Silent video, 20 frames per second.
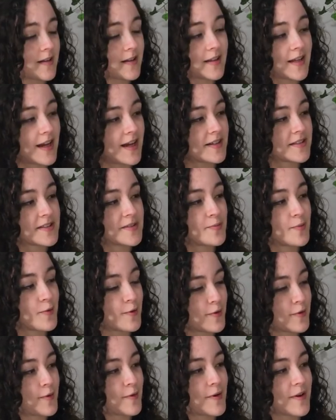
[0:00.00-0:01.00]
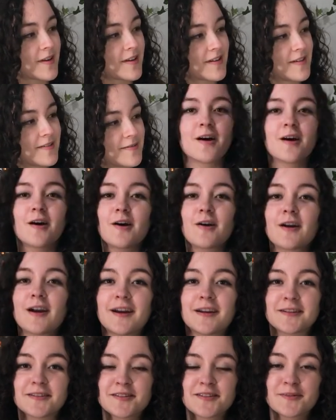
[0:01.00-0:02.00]
Alas, poor York. All
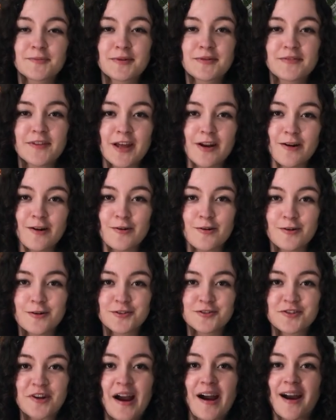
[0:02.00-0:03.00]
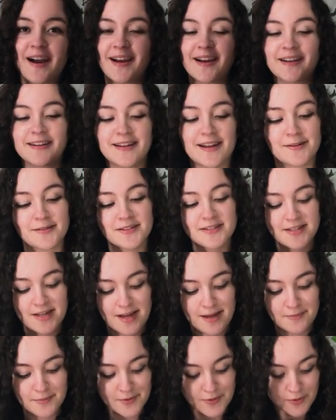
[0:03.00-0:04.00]
right, so we've let our girl dry, and now it's
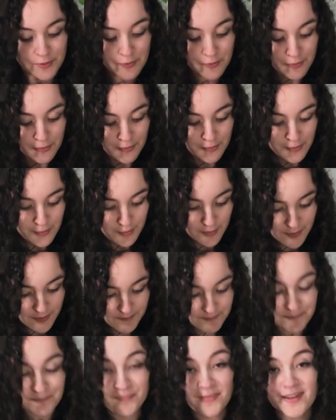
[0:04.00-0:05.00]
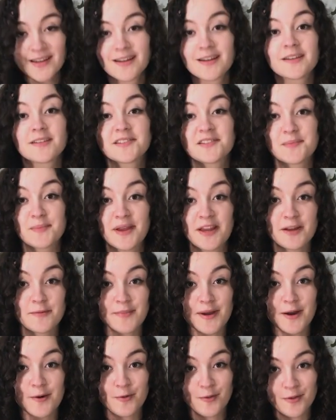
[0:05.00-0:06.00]
time, ooh, to make a
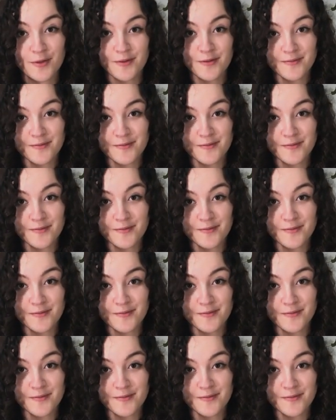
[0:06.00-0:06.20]
mouth.